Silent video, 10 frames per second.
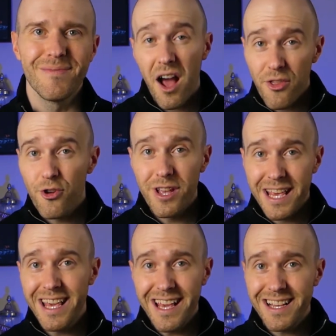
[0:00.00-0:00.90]
Other
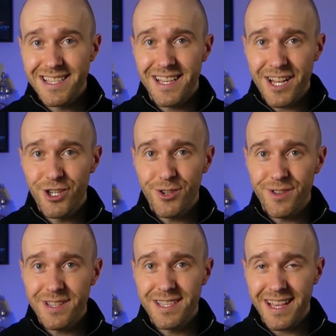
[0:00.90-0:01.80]
key
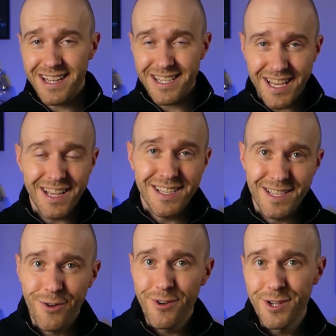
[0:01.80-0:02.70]
essentials that Tiz
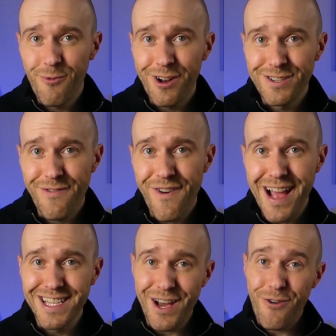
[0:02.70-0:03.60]
is going to want to
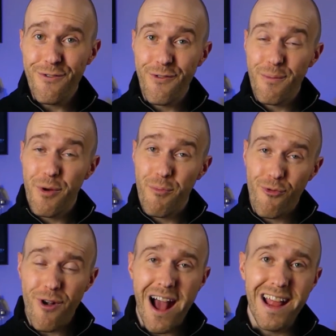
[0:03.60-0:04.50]
find out from the
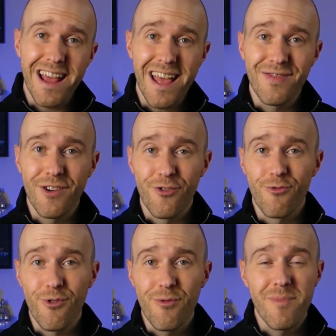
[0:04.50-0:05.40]
bride and the
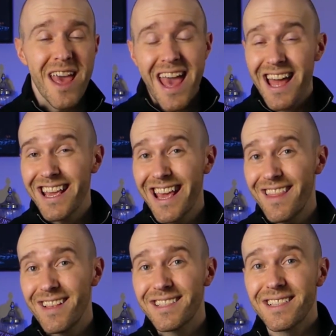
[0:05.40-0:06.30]
groom, and
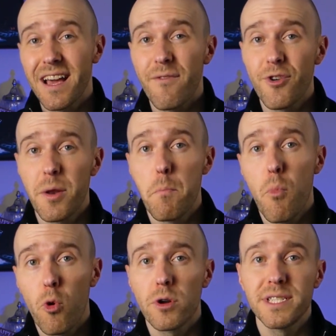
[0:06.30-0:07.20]
again, this is covered in
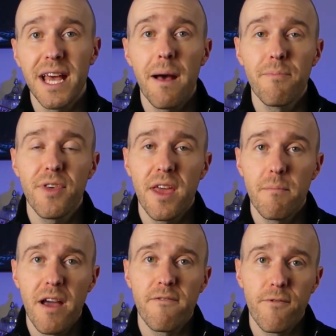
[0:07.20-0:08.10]
more depth in
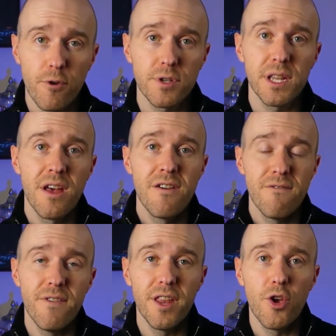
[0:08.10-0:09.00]
my first
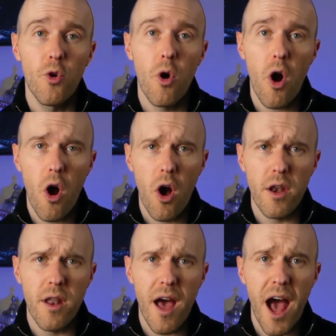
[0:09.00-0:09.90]
video
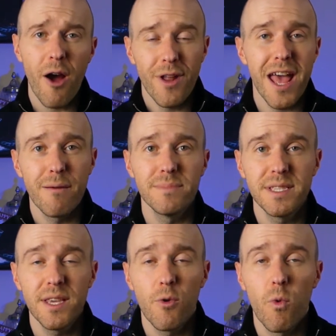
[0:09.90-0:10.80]
on how to
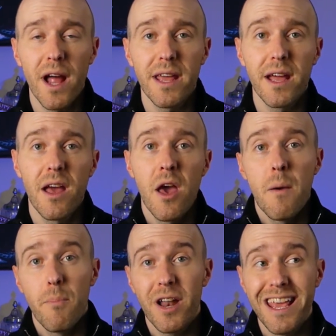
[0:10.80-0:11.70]
MC a wedding,
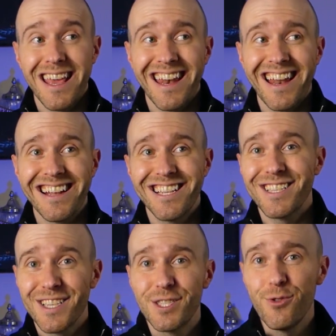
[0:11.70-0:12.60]
but in
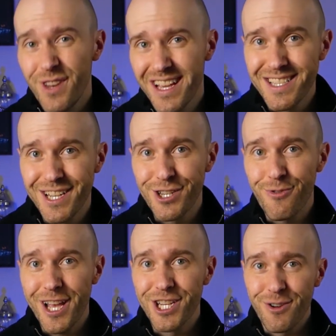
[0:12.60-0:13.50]
Tiz's unique
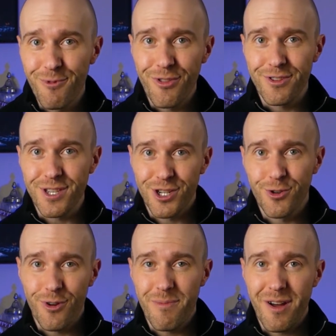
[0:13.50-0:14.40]
situation where there's a
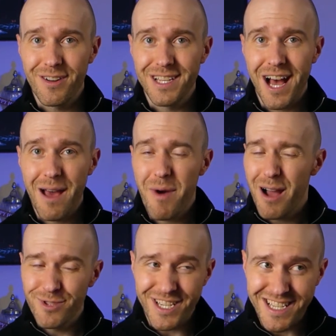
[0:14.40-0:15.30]
short amount of time,
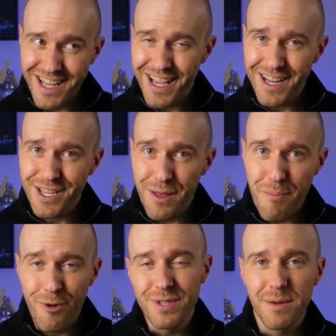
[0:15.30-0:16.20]
I'm just sticking to the
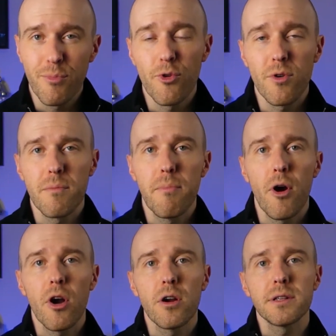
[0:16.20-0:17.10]
most important
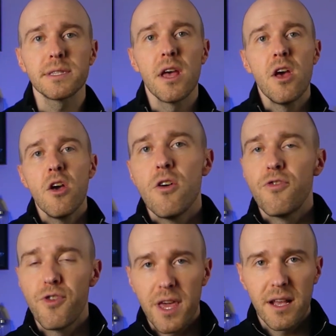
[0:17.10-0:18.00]
parts.
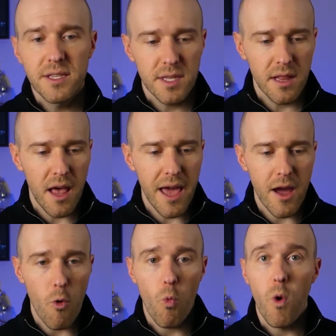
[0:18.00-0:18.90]
Things like
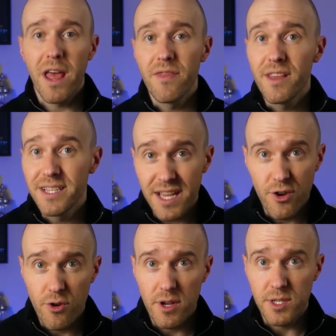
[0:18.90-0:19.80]
when the
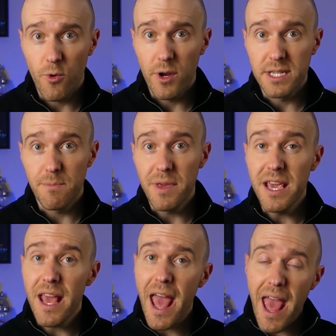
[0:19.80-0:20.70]
dinner is going to
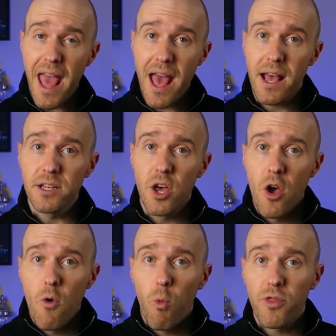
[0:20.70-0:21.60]
be and
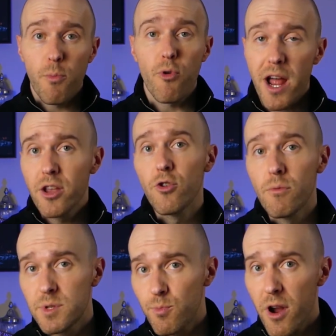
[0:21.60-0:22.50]
what the bride and
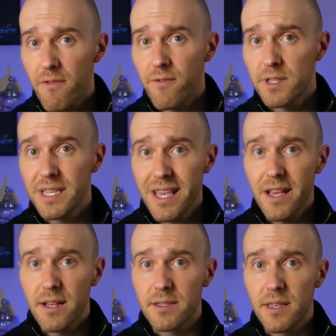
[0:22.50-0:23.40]
groom's preference
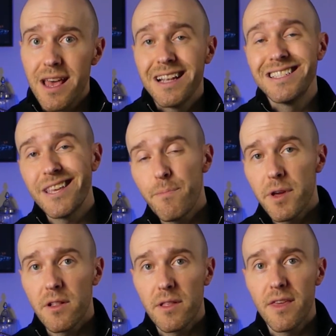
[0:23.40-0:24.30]
is.
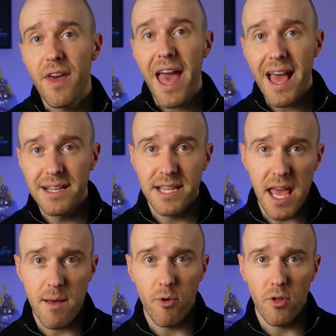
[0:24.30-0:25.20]
Typically, the head
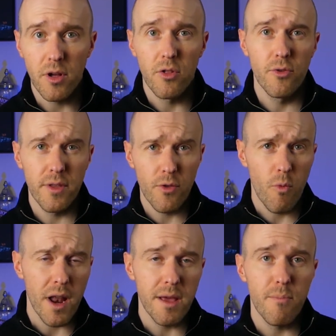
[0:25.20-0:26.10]
table, including the
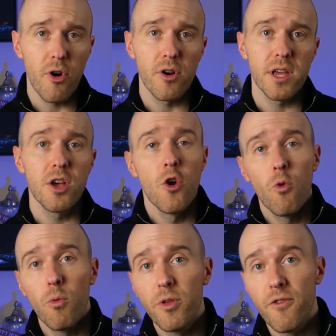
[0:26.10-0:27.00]
wedding party,
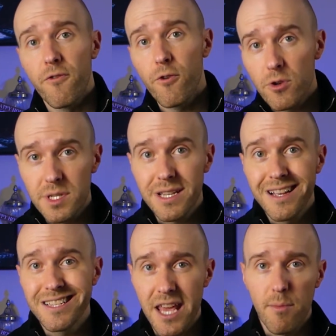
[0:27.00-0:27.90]
will be the first
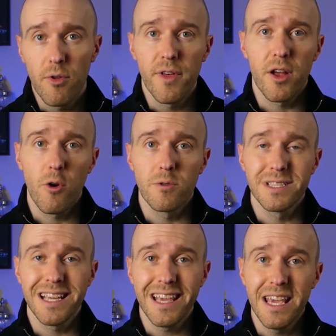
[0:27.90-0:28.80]
table that goes
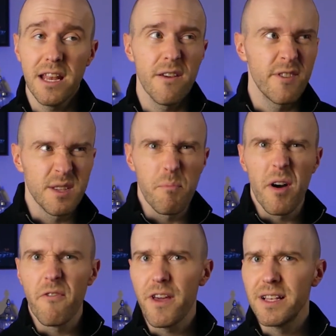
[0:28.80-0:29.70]
to eat. If it's a
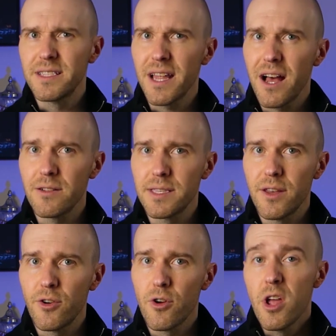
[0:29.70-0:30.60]
buffet style
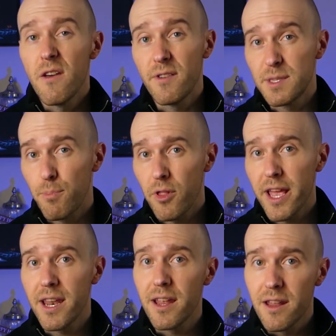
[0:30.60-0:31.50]
dinner, if it's
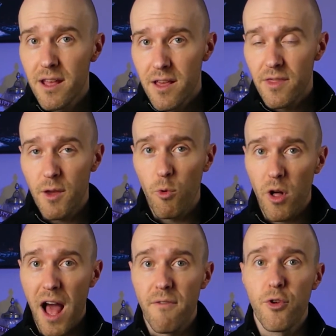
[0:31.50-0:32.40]
plated, they will
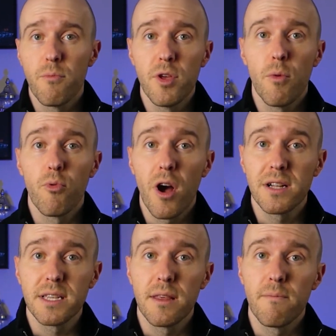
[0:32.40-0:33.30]
have their meal
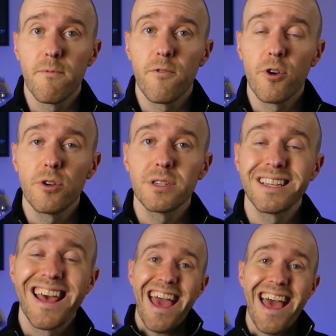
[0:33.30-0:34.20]
brought to them
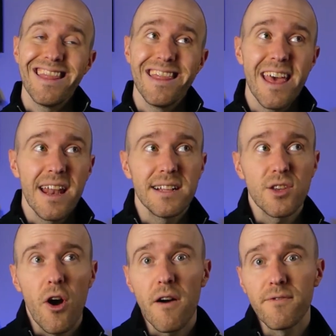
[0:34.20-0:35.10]
first. And then it's
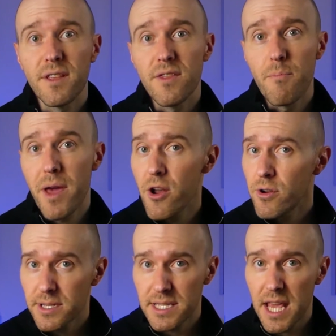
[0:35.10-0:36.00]
often the
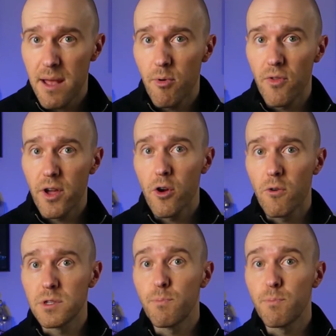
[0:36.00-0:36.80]
parents' table that goes.